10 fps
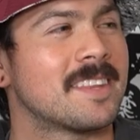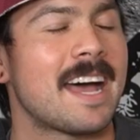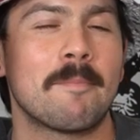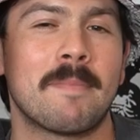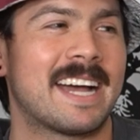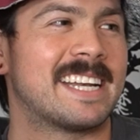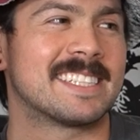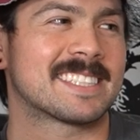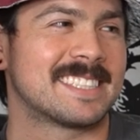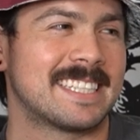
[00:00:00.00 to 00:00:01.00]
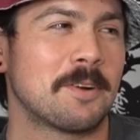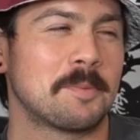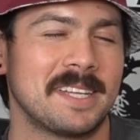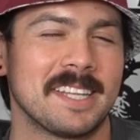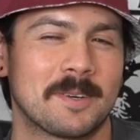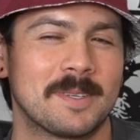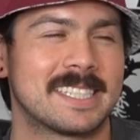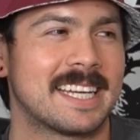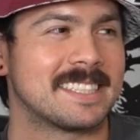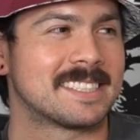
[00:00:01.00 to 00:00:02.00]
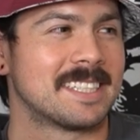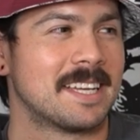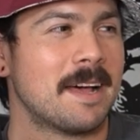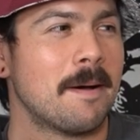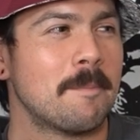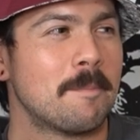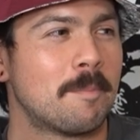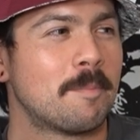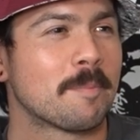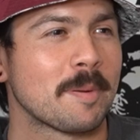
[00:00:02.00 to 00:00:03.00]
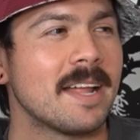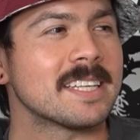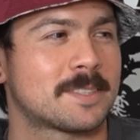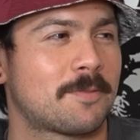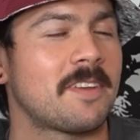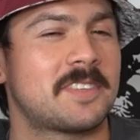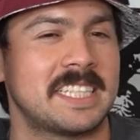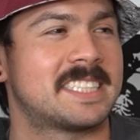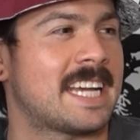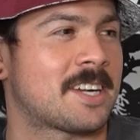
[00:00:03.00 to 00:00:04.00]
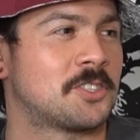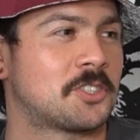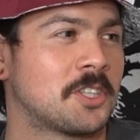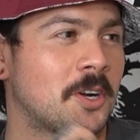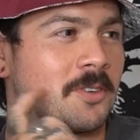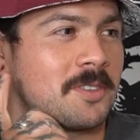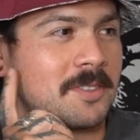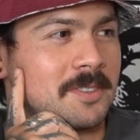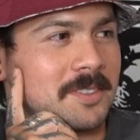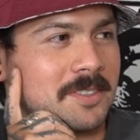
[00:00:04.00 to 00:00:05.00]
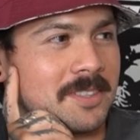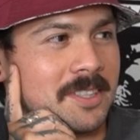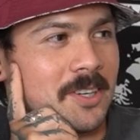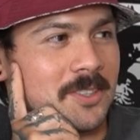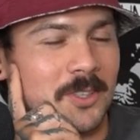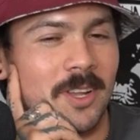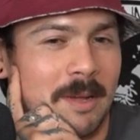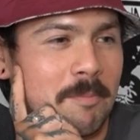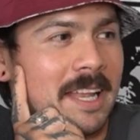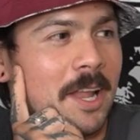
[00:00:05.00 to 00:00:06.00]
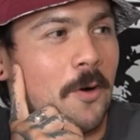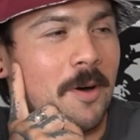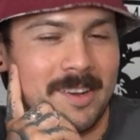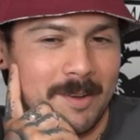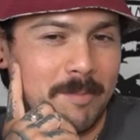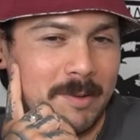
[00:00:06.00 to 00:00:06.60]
Not minus, because that would be a little intense. Plus 15 seconds or so. Okay. You know, so like below a